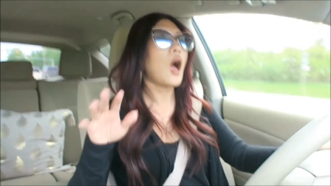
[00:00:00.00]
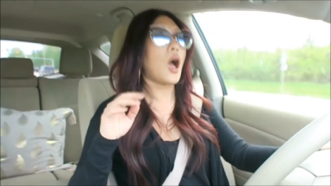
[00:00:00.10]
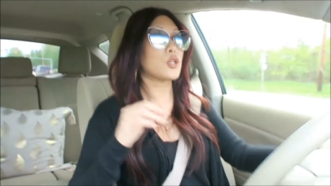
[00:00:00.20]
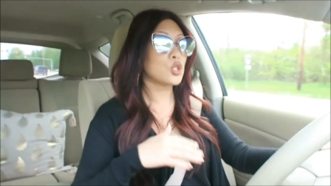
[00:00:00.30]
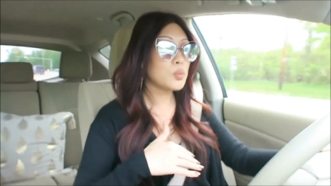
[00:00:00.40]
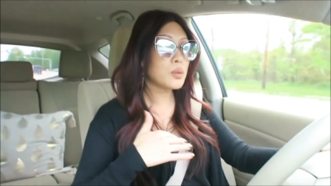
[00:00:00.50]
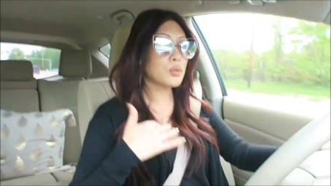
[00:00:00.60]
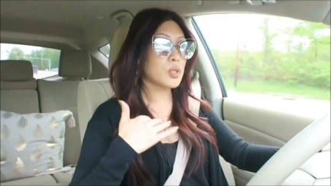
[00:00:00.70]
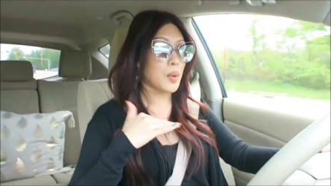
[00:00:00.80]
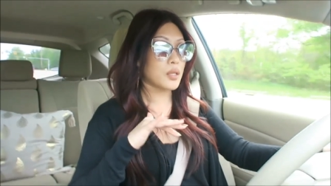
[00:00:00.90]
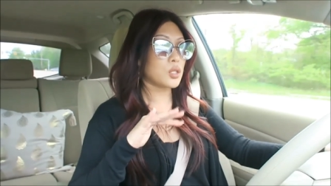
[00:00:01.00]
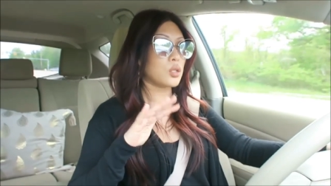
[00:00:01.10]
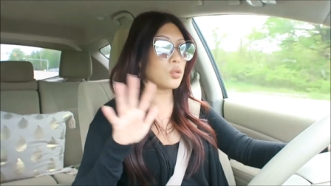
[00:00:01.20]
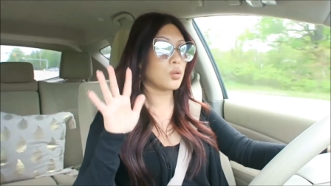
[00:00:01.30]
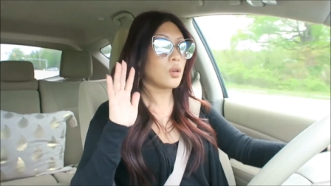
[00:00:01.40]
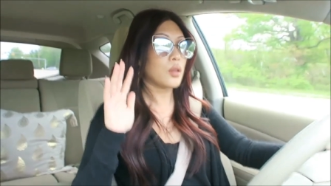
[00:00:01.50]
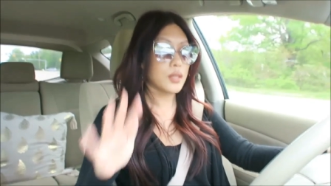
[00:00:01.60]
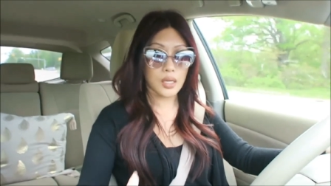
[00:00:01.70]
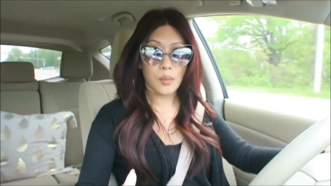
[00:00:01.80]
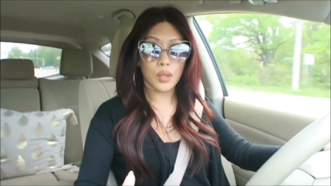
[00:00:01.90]
I should be able to respond to you
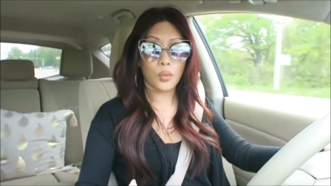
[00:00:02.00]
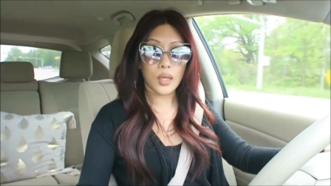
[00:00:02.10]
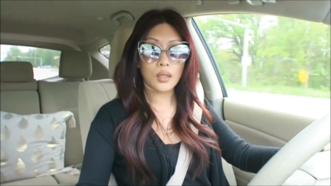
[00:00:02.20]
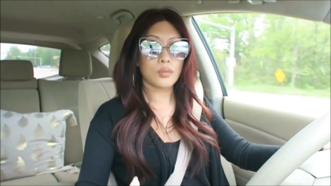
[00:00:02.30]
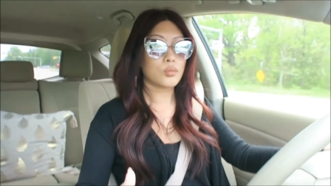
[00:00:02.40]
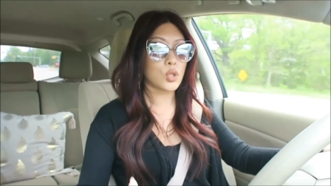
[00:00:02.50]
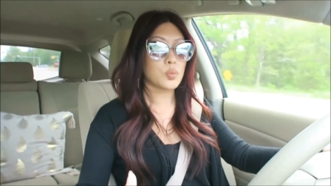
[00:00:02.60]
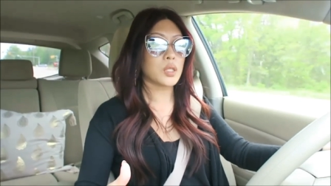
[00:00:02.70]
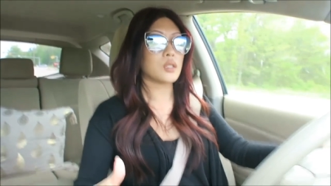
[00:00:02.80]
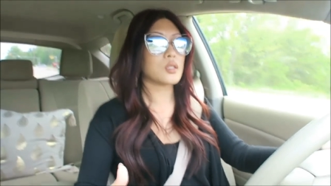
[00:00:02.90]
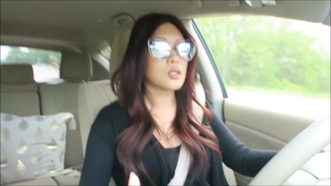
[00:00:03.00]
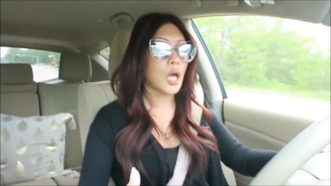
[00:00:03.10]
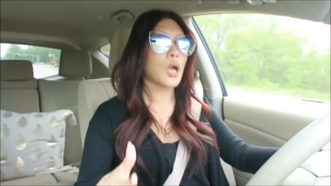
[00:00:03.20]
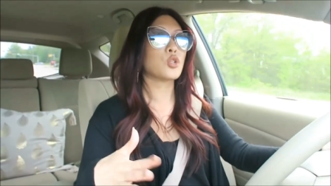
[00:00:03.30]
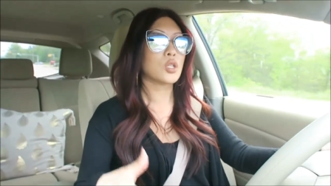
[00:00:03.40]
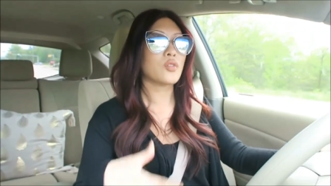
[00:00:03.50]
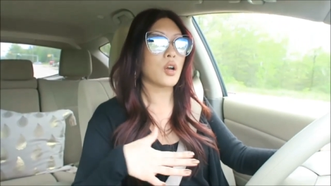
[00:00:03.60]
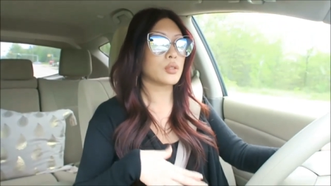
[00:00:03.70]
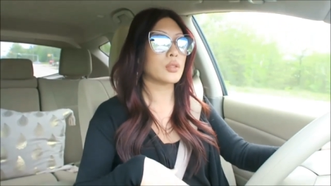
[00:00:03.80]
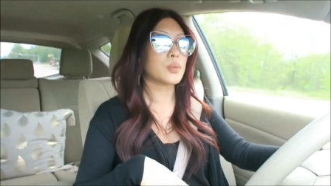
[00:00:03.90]
this coming week, which means I should have
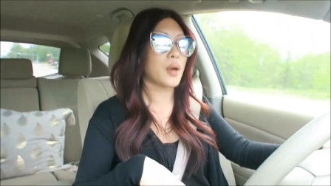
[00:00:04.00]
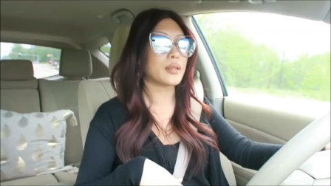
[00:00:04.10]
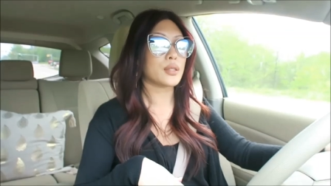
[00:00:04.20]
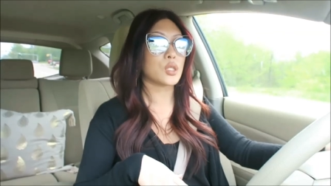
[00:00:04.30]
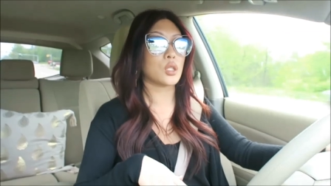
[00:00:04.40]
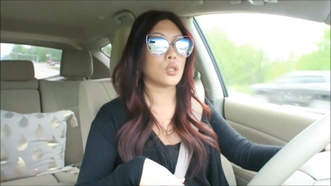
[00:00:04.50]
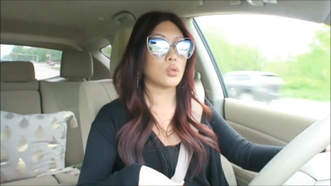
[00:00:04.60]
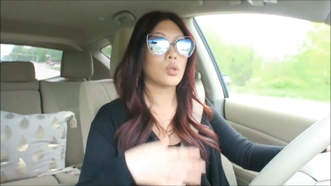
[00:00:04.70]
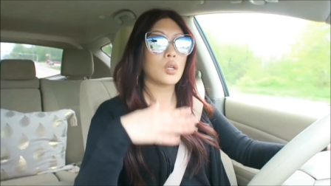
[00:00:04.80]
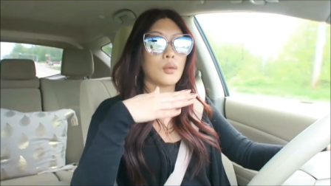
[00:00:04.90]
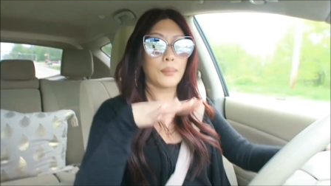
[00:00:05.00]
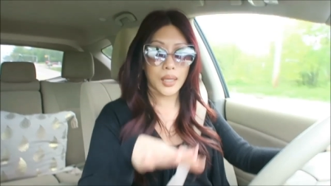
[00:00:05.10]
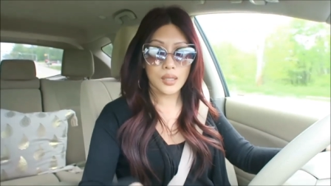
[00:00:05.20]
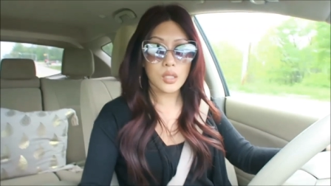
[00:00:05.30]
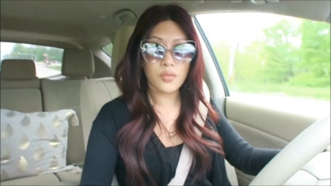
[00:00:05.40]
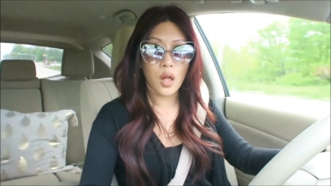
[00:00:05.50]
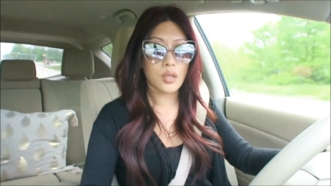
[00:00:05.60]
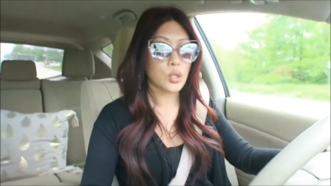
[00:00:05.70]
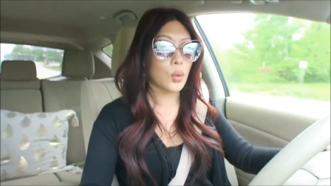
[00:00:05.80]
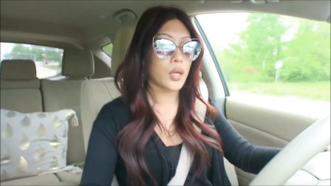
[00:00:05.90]
already responded to you because this vlog
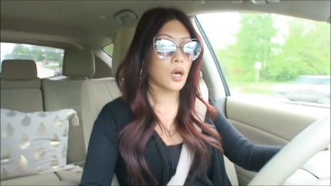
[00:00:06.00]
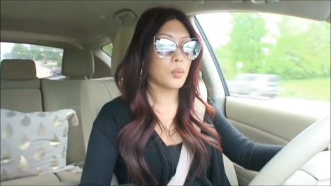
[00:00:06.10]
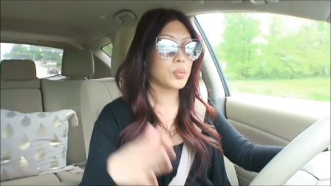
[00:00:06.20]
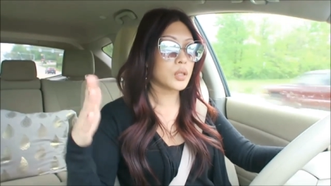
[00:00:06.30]
is going up